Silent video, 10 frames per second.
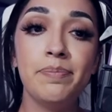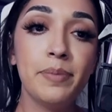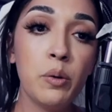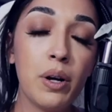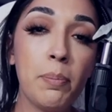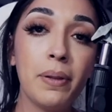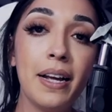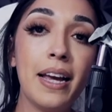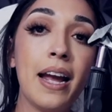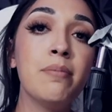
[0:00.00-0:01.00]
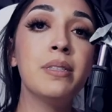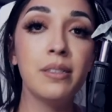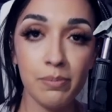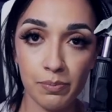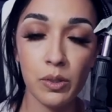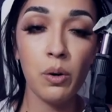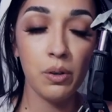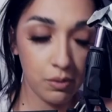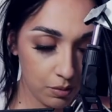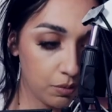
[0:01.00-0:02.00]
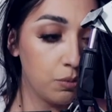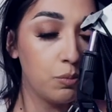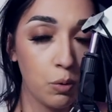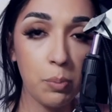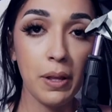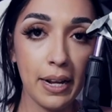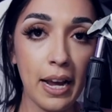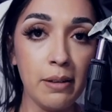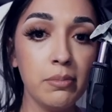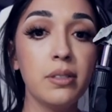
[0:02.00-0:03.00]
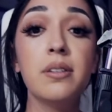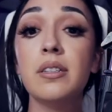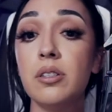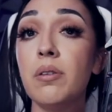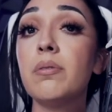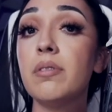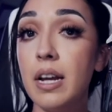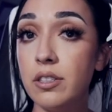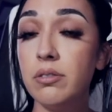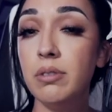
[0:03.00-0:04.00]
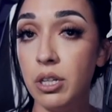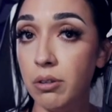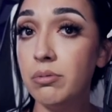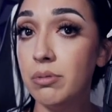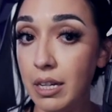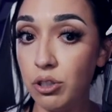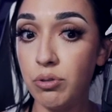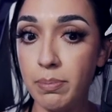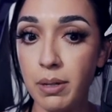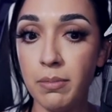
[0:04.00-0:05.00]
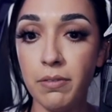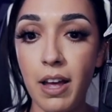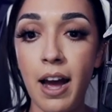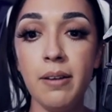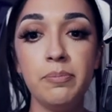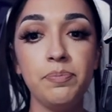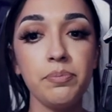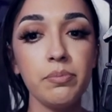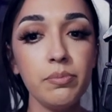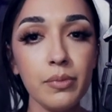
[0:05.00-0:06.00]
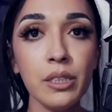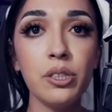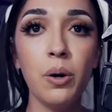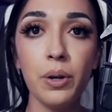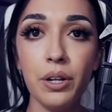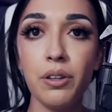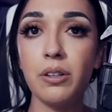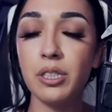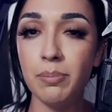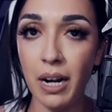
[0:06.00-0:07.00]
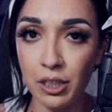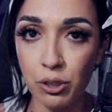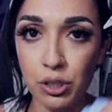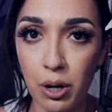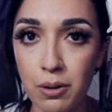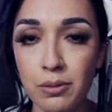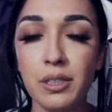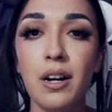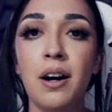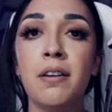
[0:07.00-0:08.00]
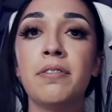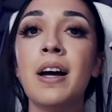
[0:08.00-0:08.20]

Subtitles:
you want to play games? We'll play games. And so they stripped them of that. So, there's some undertones of